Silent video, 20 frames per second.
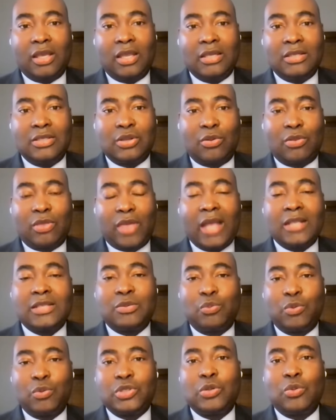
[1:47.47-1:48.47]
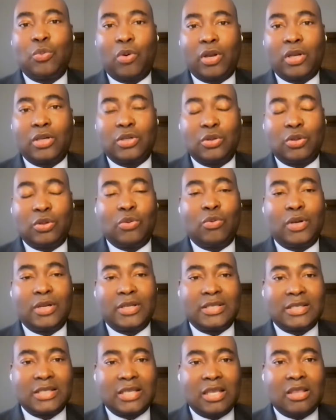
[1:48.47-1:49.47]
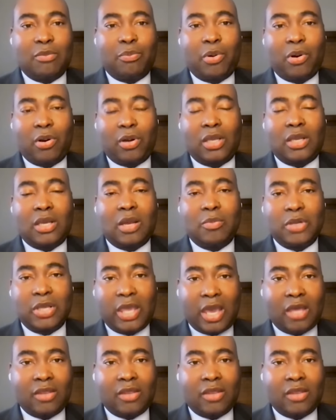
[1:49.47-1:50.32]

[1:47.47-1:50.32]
And so that's what you want to do. You want to see the party come together